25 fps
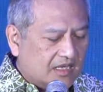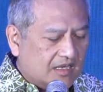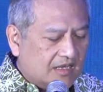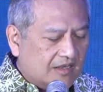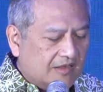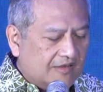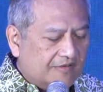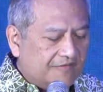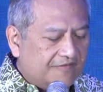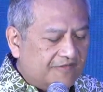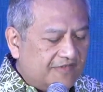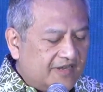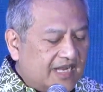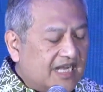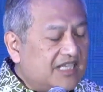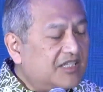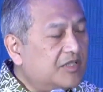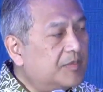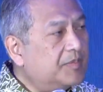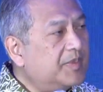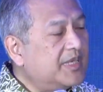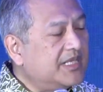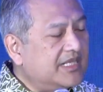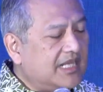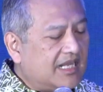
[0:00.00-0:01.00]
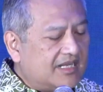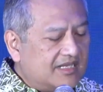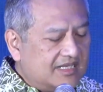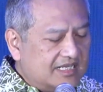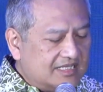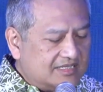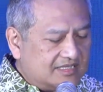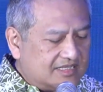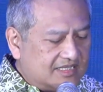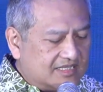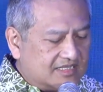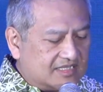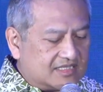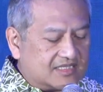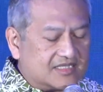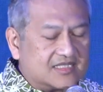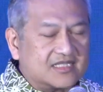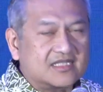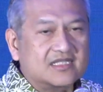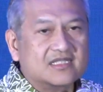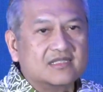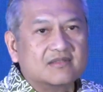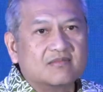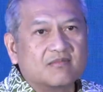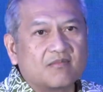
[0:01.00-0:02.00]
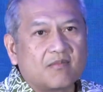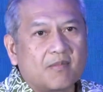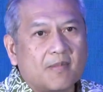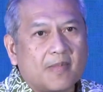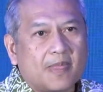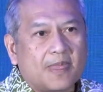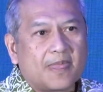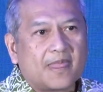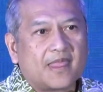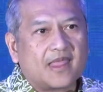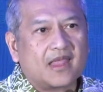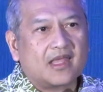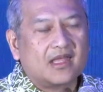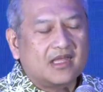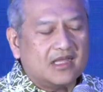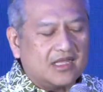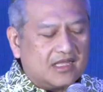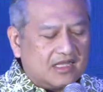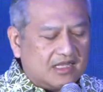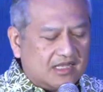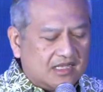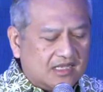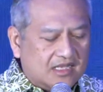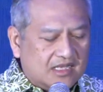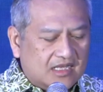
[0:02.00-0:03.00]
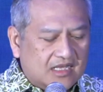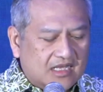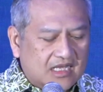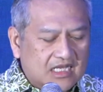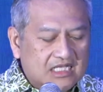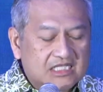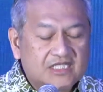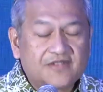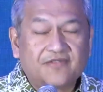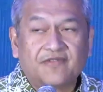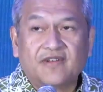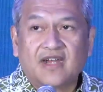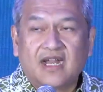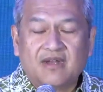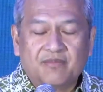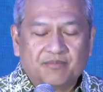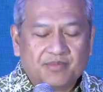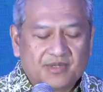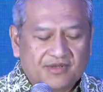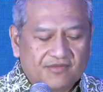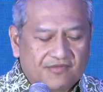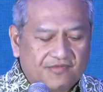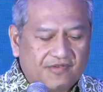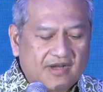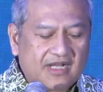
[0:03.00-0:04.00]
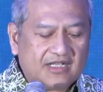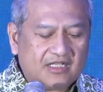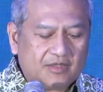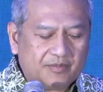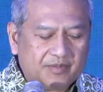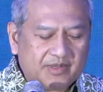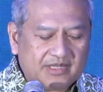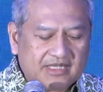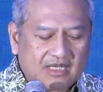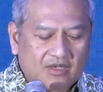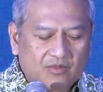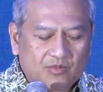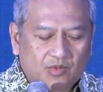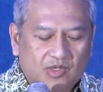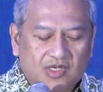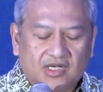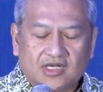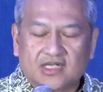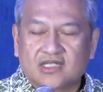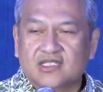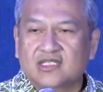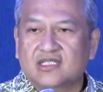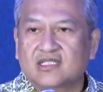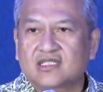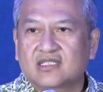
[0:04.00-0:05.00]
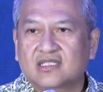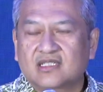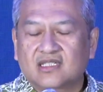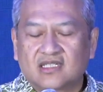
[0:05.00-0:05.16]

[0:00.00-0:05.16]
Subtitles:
Philanthropy that listens is philanthropy that works.